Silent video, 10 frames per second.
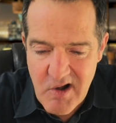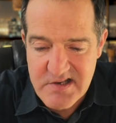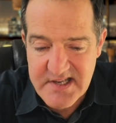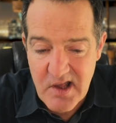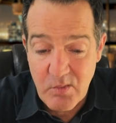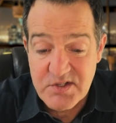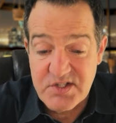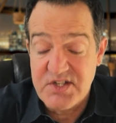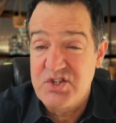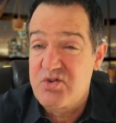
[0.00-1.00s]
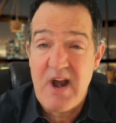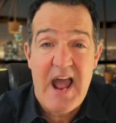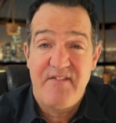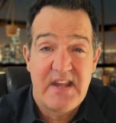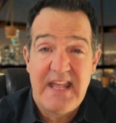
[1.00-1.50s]
cartel was just
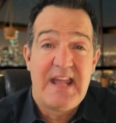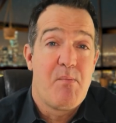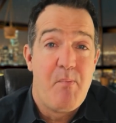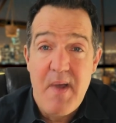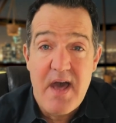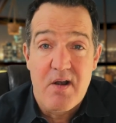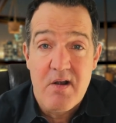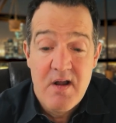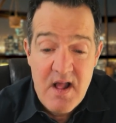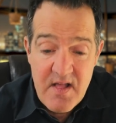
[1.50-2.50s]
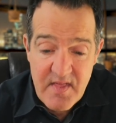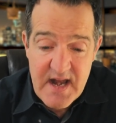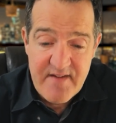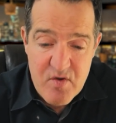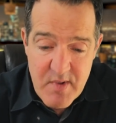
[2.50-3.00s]
trafficking better
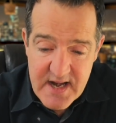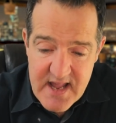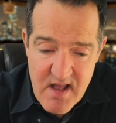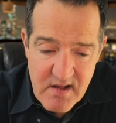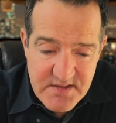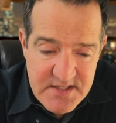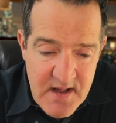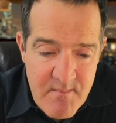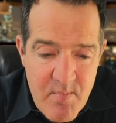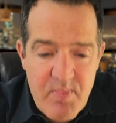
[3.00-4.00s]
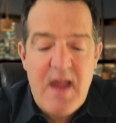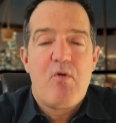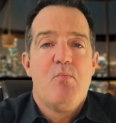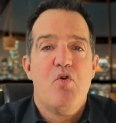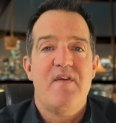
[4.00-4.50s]
than everybody else. They
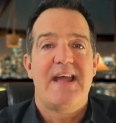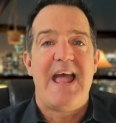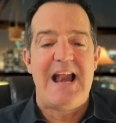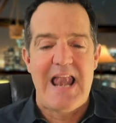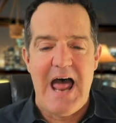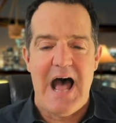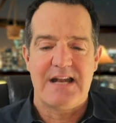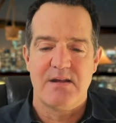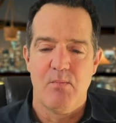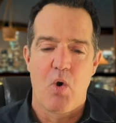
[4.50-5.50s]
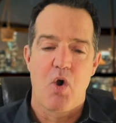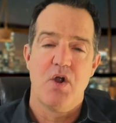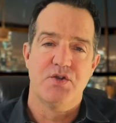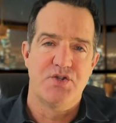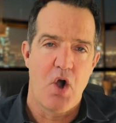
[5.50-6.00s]
were moving a lot
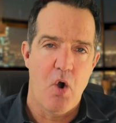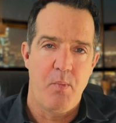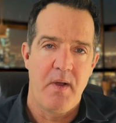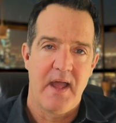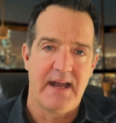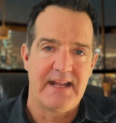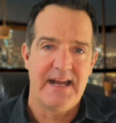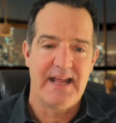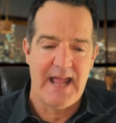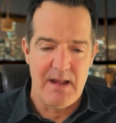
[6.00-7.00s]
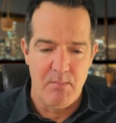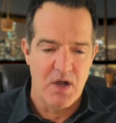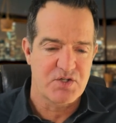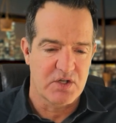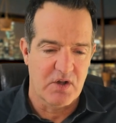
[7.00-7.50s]
more dope and getting a
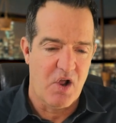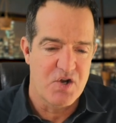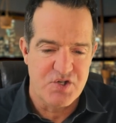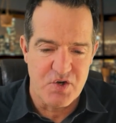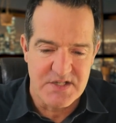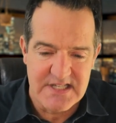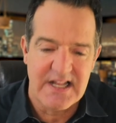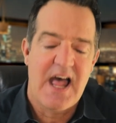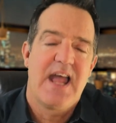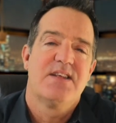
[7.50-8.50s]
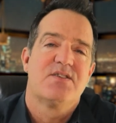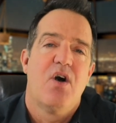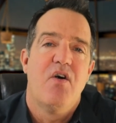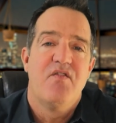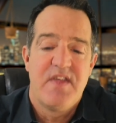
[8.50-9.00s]
much larger slice
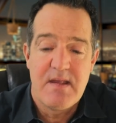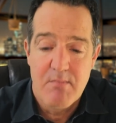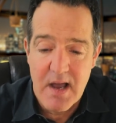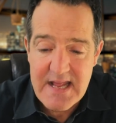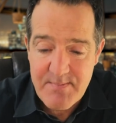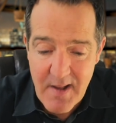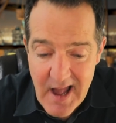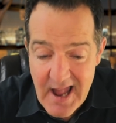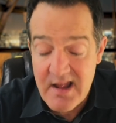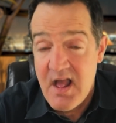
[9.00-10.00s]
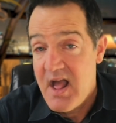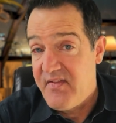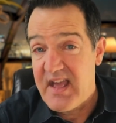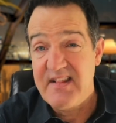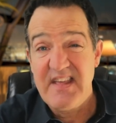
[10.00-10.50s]
of the money pie
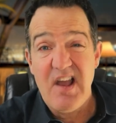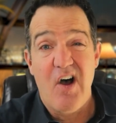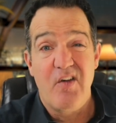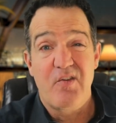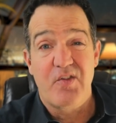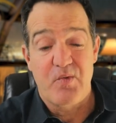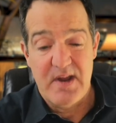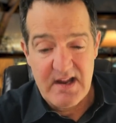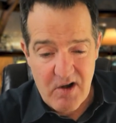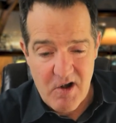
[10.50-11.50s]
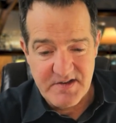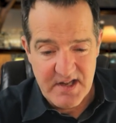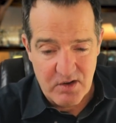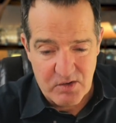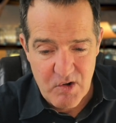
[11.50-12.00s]
than the other three
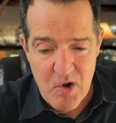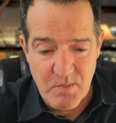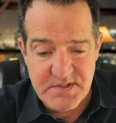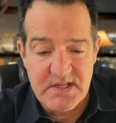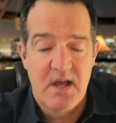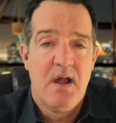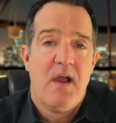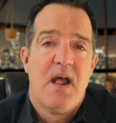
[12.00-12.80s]
cartel groups.